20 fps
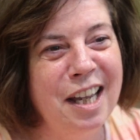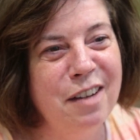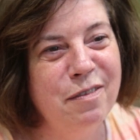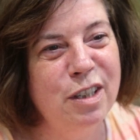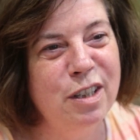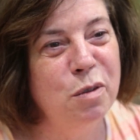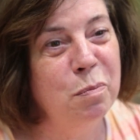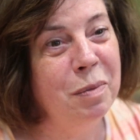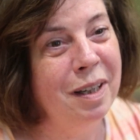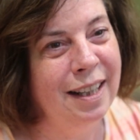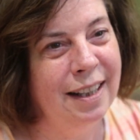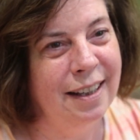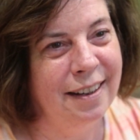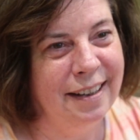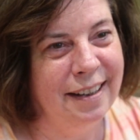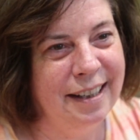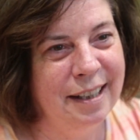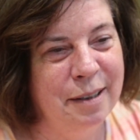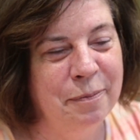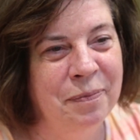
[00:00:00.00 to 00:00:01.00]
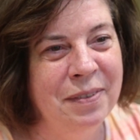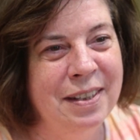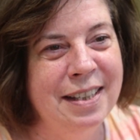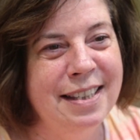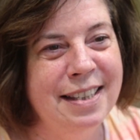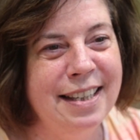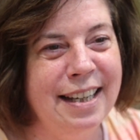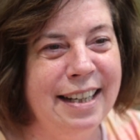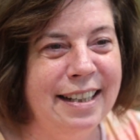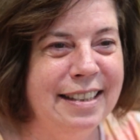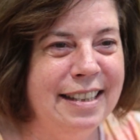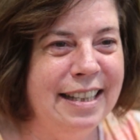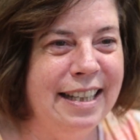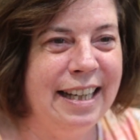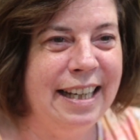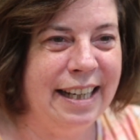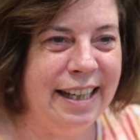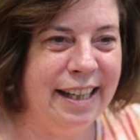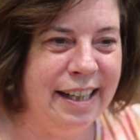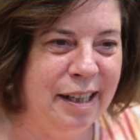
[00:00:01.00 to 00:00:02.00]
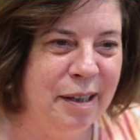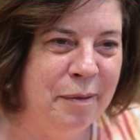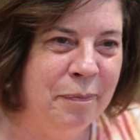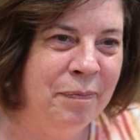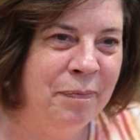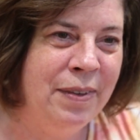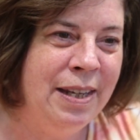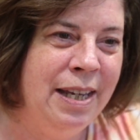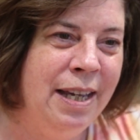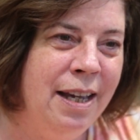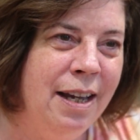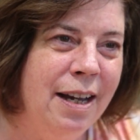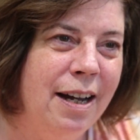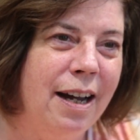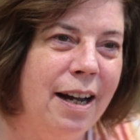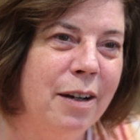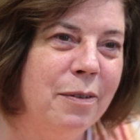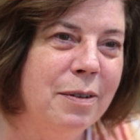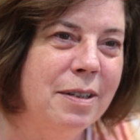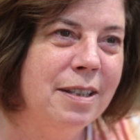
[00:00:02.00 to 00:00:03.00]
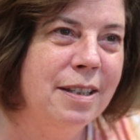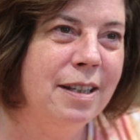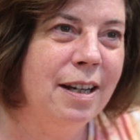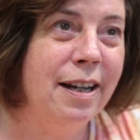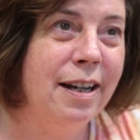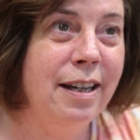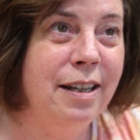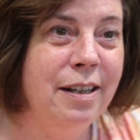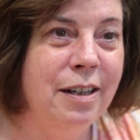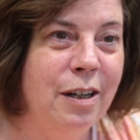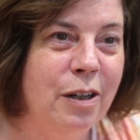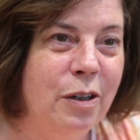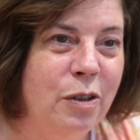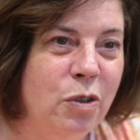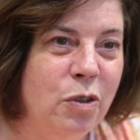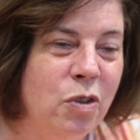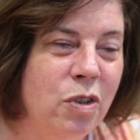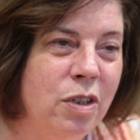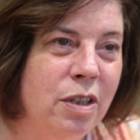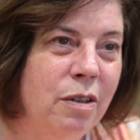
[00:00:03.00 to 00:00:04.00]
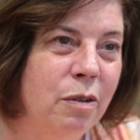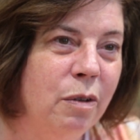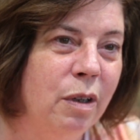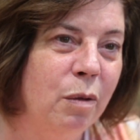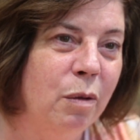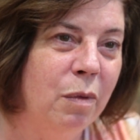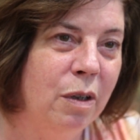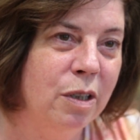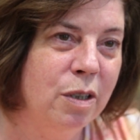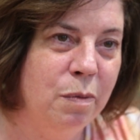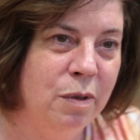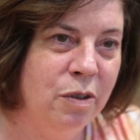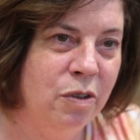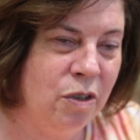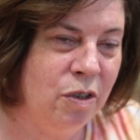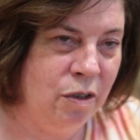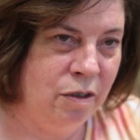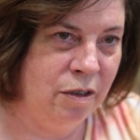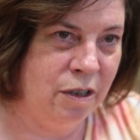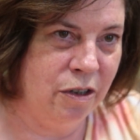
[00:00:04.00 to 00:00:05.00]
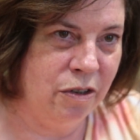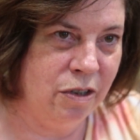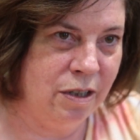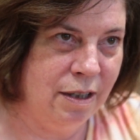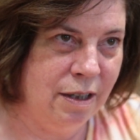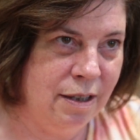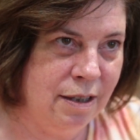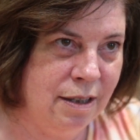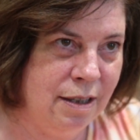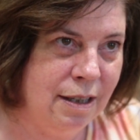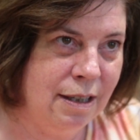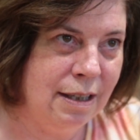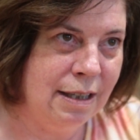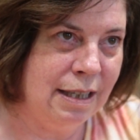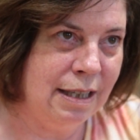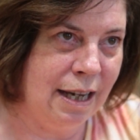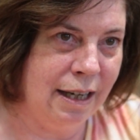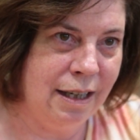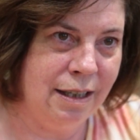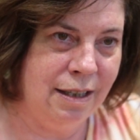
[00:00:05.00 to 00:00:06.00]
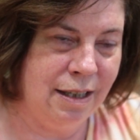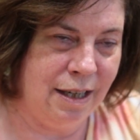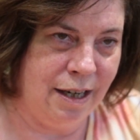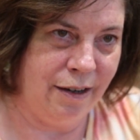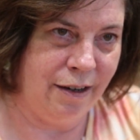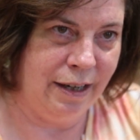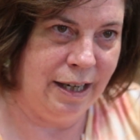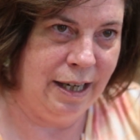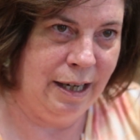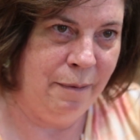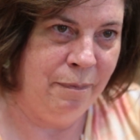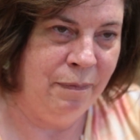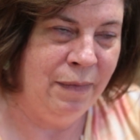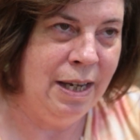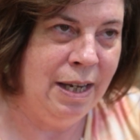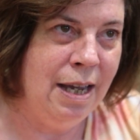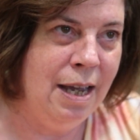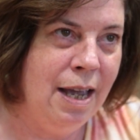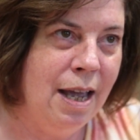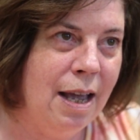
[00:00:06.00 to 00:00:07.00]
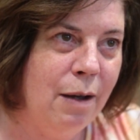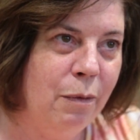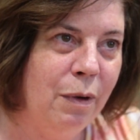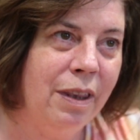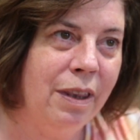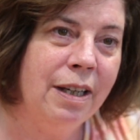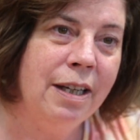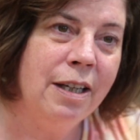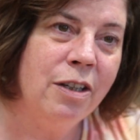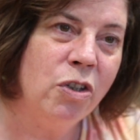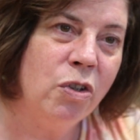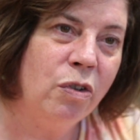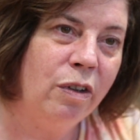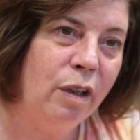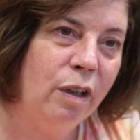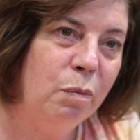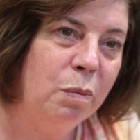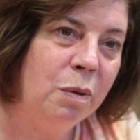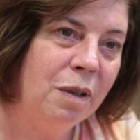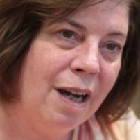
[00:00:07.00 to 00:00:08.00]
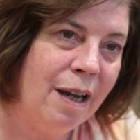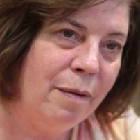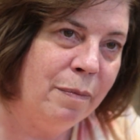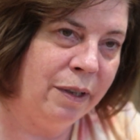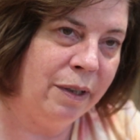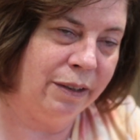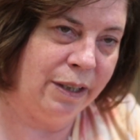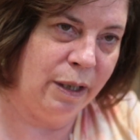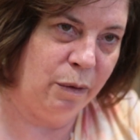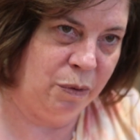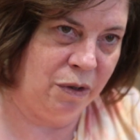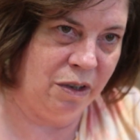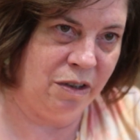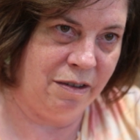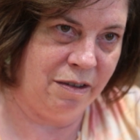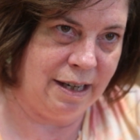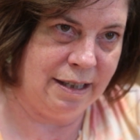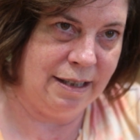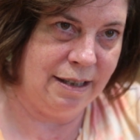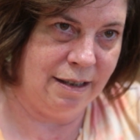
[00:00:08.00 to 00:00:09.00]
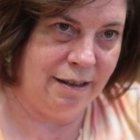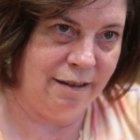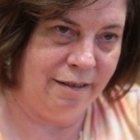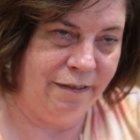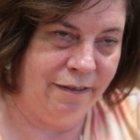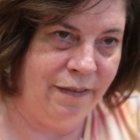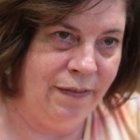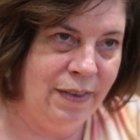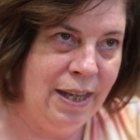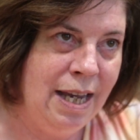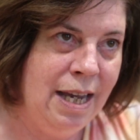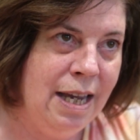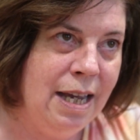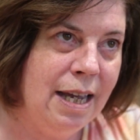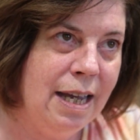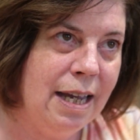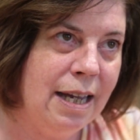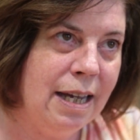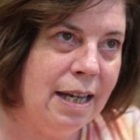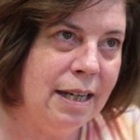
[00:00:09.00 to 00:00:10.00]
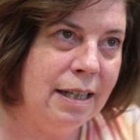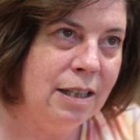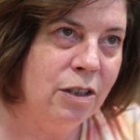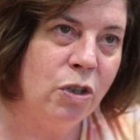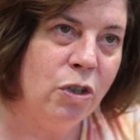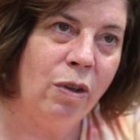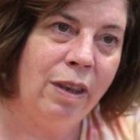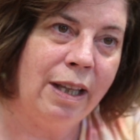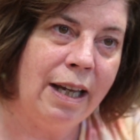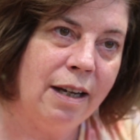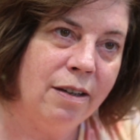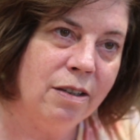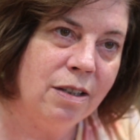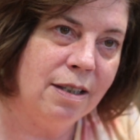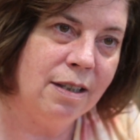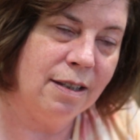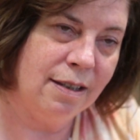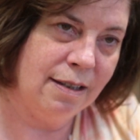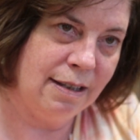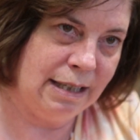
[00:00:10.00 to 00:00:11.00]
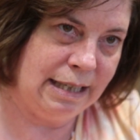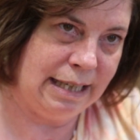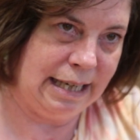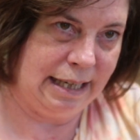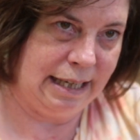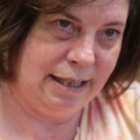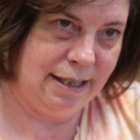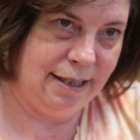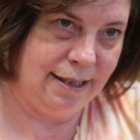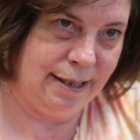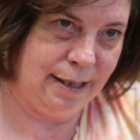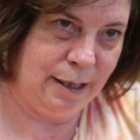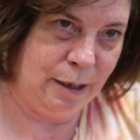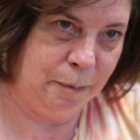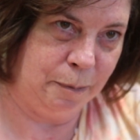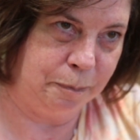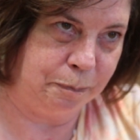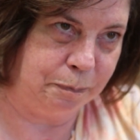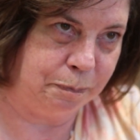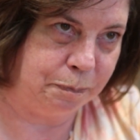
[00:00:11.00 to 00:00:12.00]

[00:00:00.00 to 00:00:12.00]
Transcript: name is Pilar Santianna. I was diagnosed with multiple sclerosis secondary with a history of primary progressive in 2006.